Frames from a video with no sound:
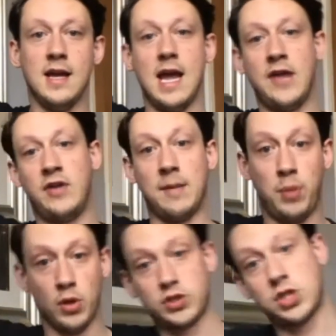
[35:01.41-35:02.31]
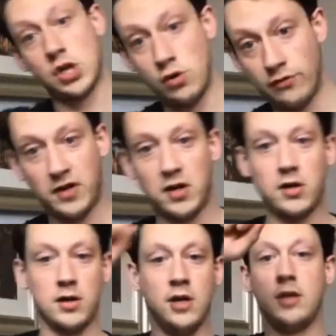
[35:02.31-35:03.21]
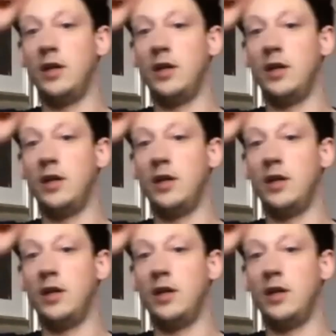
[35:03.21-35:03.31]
If you get pushed too far, you're